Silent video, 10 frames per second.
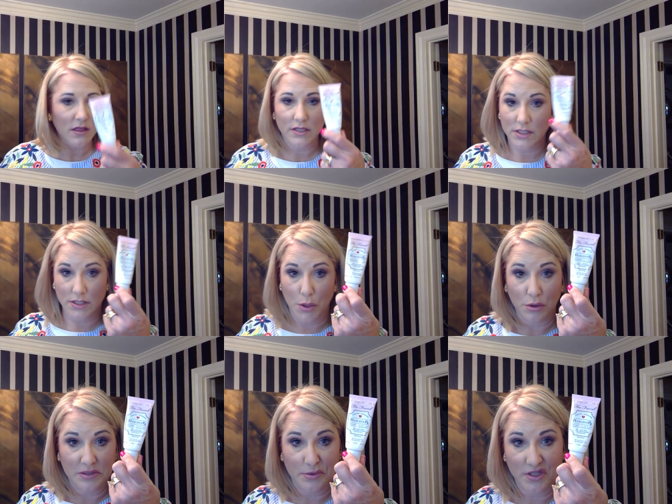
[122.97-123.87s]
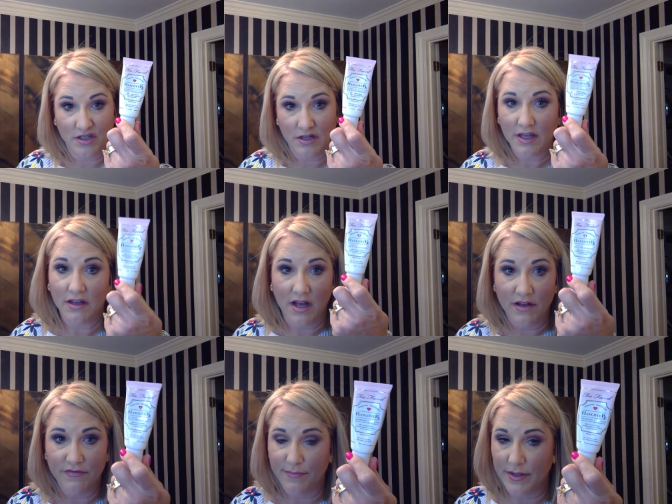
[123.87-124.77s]
This is an oldie but a goodie.
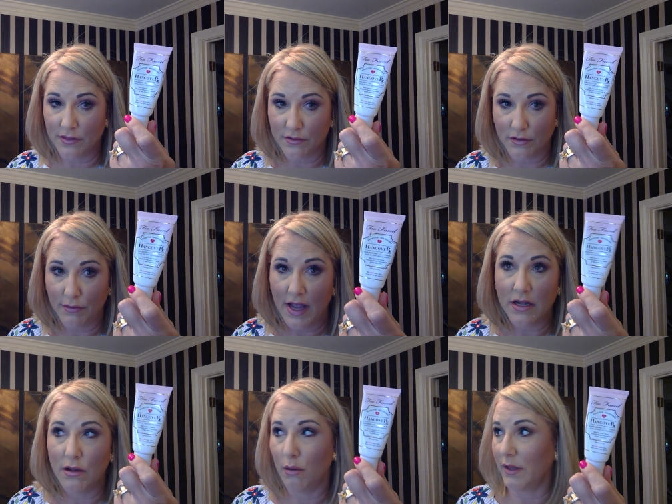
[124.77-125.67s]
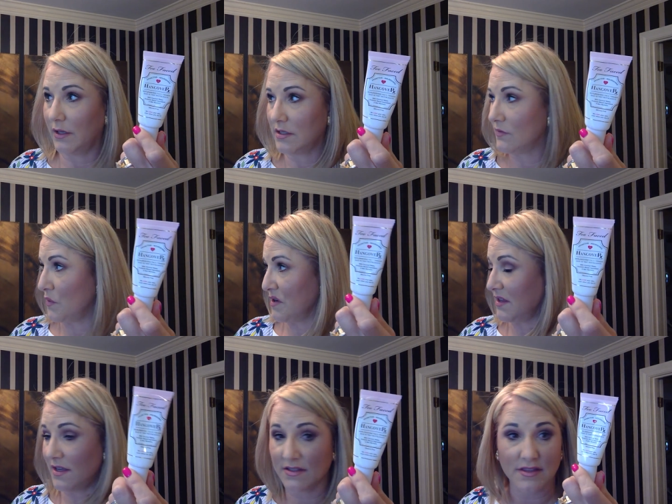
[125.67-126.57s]
I've been through, I know at least four of
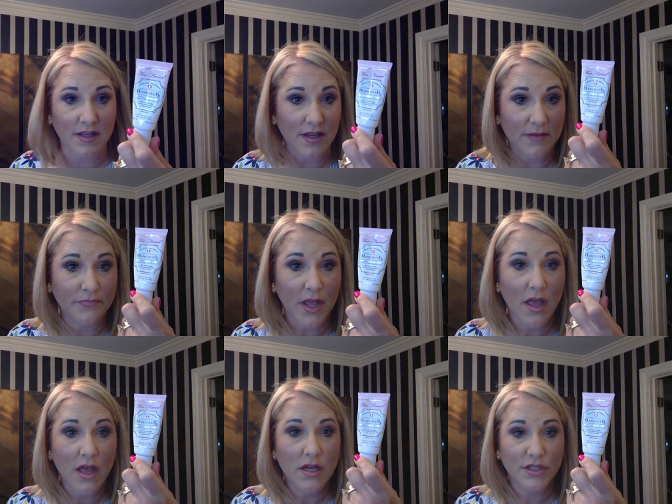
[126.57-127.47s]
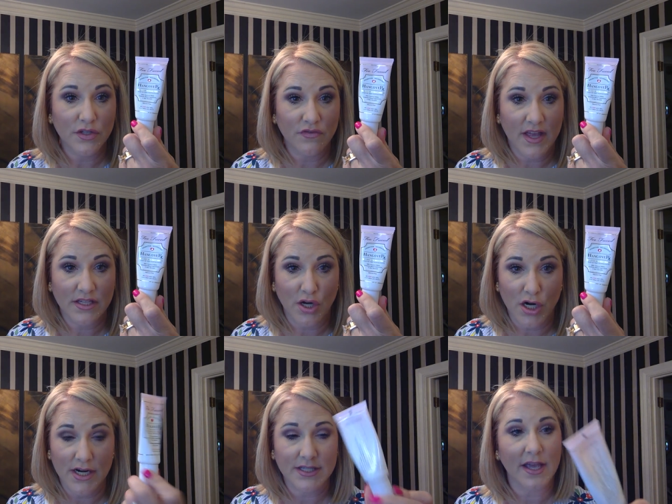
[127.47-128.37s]
these. The Too Faced
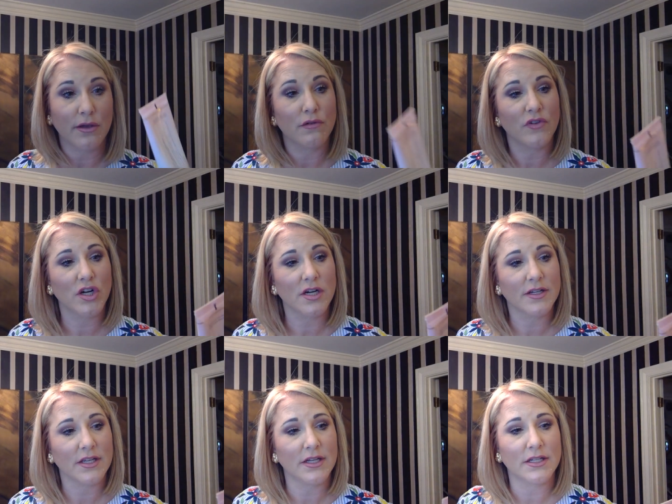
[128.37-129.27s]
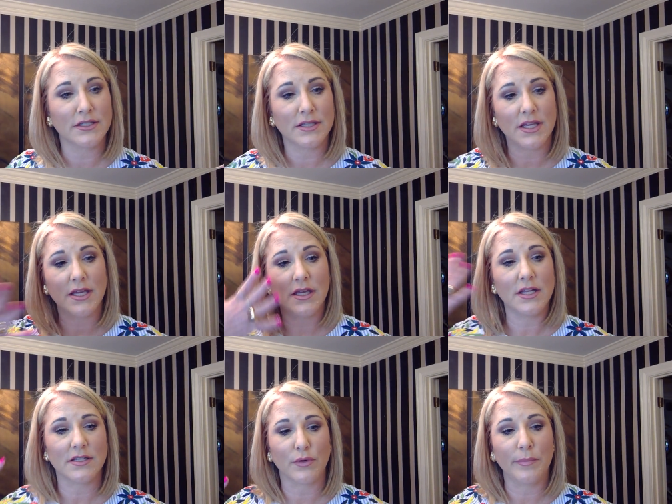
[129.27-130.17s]
R X Hangover, and it's the
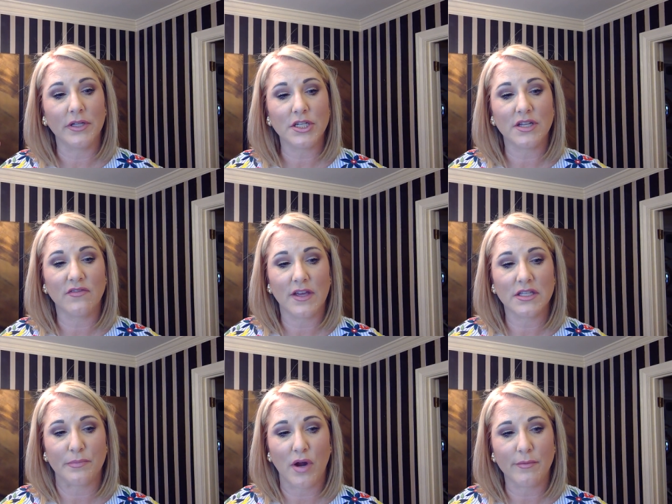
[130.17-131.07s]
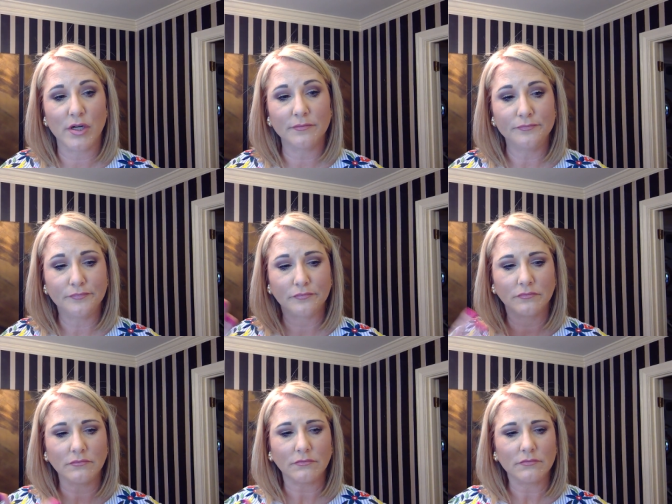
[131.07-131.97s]
it's a replenishing face primer.
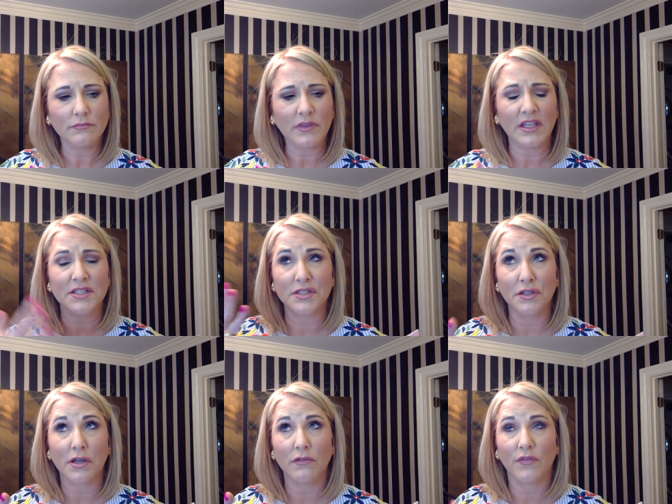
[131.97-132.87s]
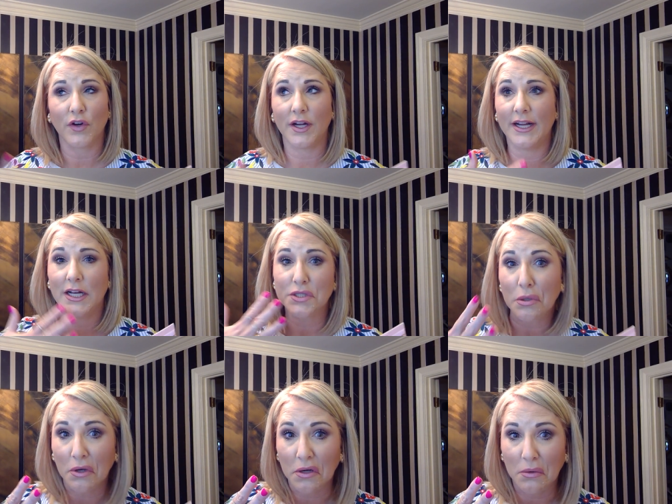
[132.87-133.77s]
It's silicone free. It has
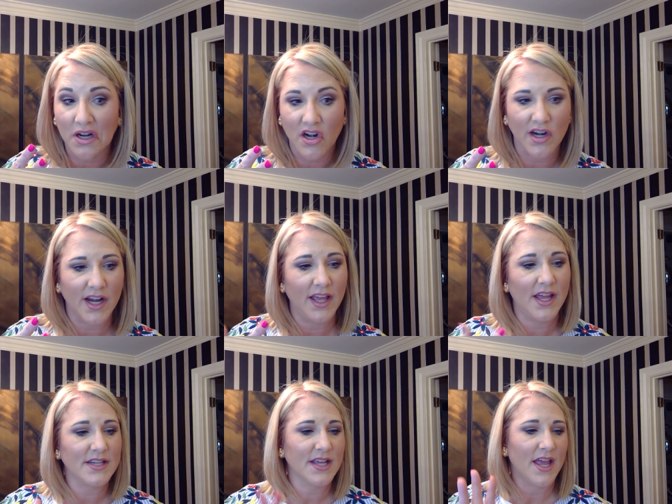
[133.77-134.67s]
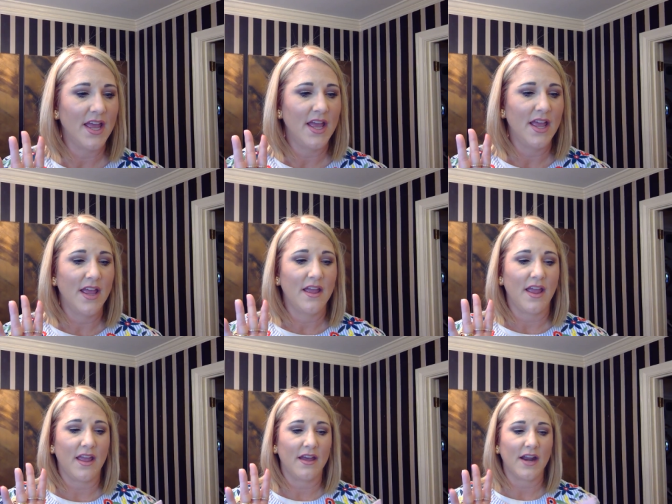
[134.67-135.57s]
coconut water in it.
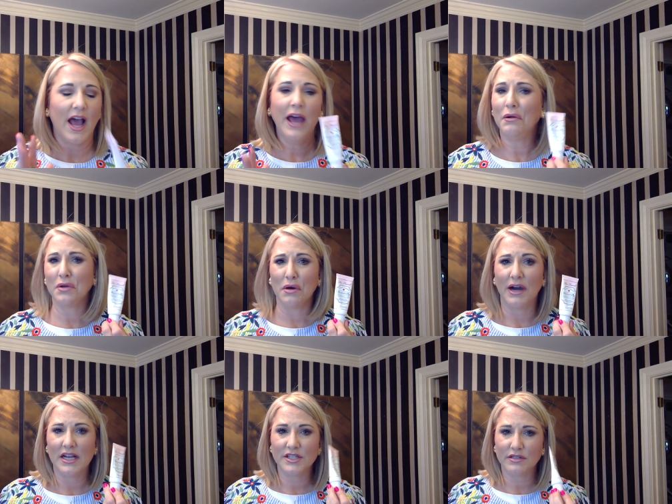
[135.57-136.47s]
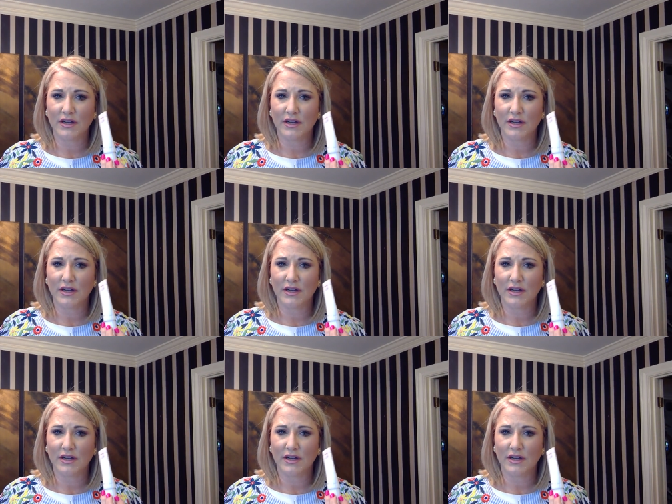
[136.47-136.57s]
And I don't know, I do.